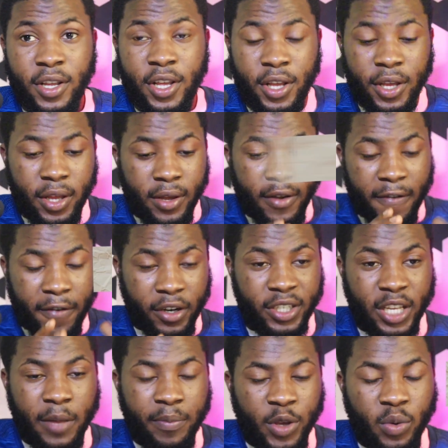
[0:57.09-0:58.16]
For
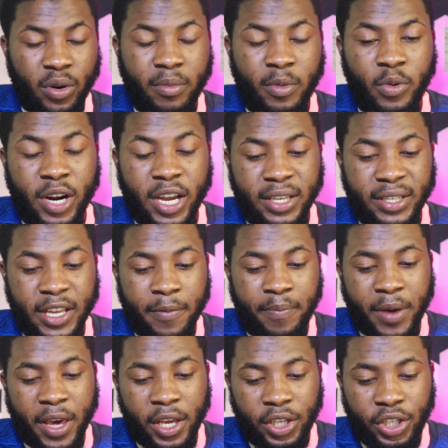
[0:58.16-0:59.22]
example, you want to memorize a
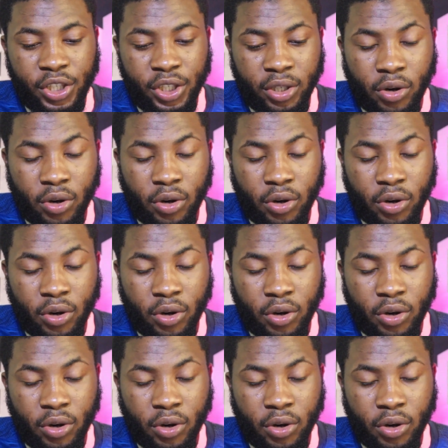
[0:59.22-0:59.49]
page,